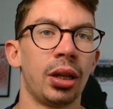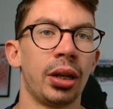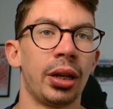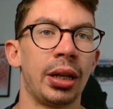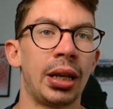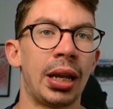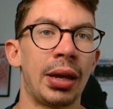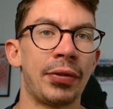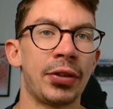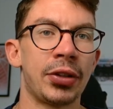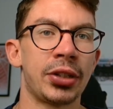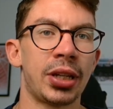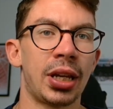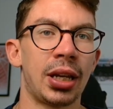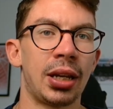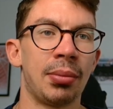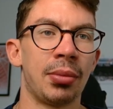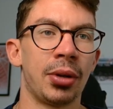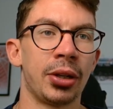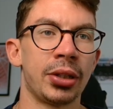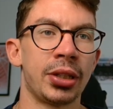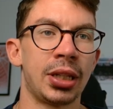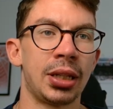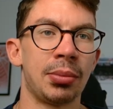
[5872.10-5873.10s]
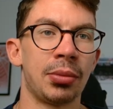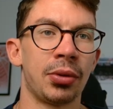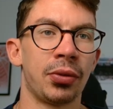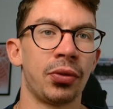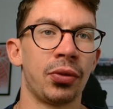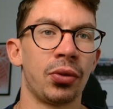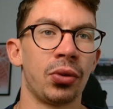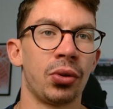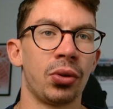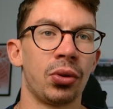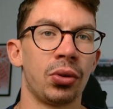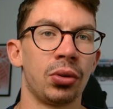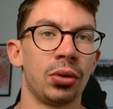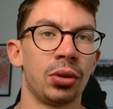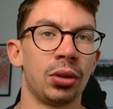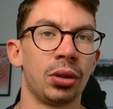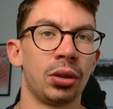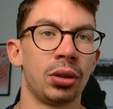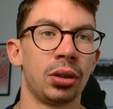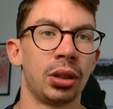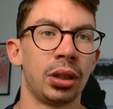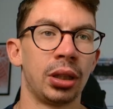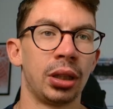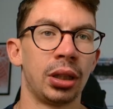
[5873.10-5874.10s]
Never sent in my team before.
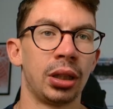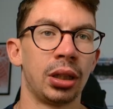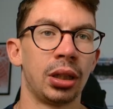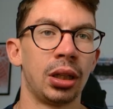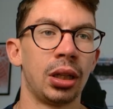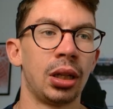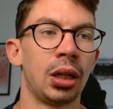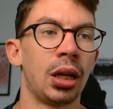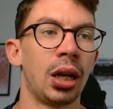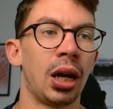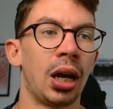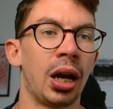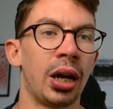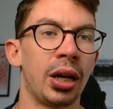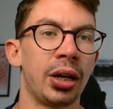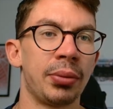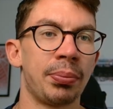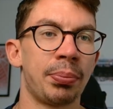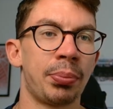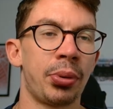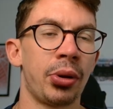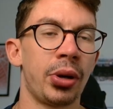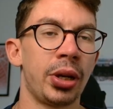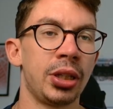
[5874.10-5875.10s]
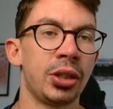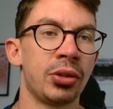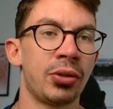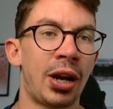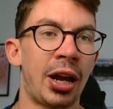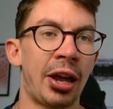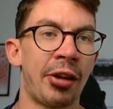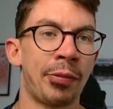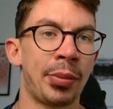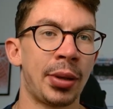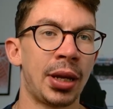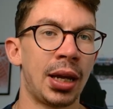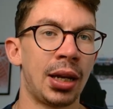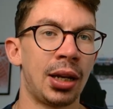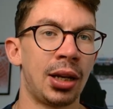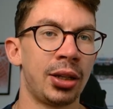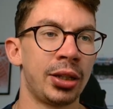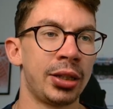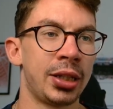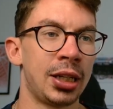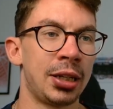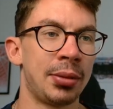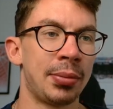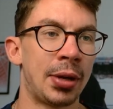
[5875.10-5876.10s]
Put in your FPL
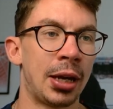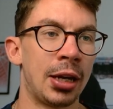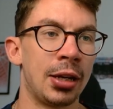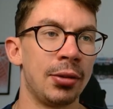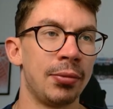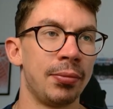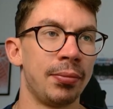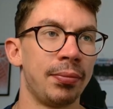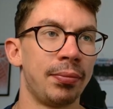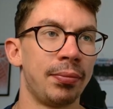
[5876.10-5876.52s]
ID, mate.